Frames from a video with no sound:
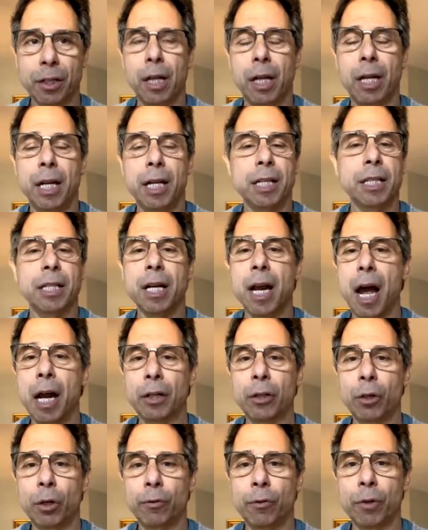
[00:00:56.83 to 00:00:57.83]
He is
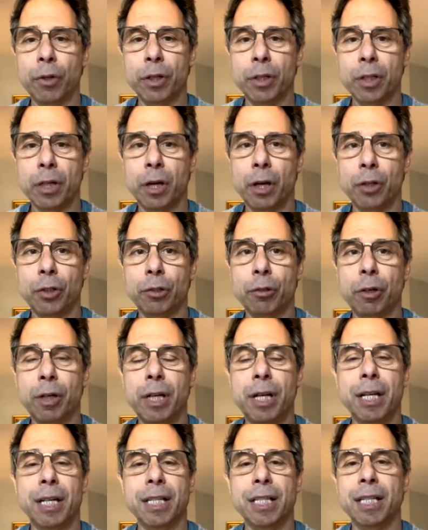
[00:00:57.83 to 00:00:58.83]
not good for this country.
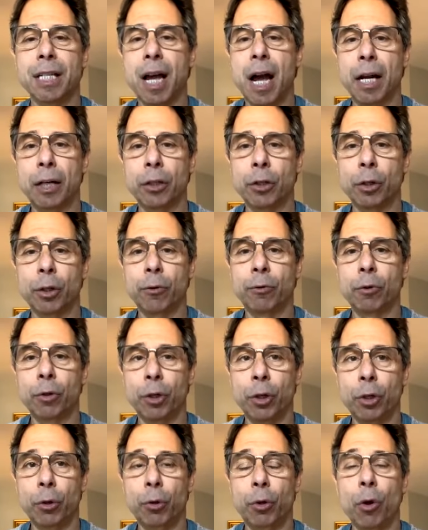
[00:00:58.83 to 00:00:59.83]
He is not good for
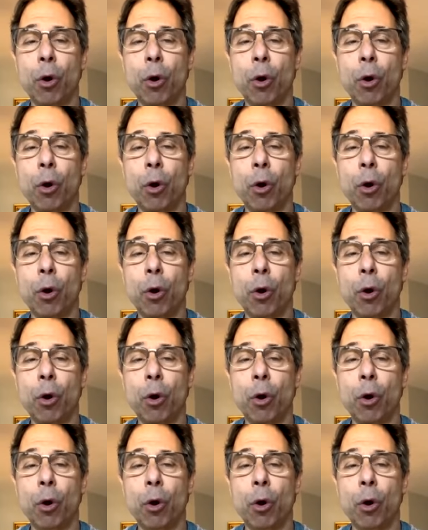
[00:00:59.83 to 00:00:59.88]
you.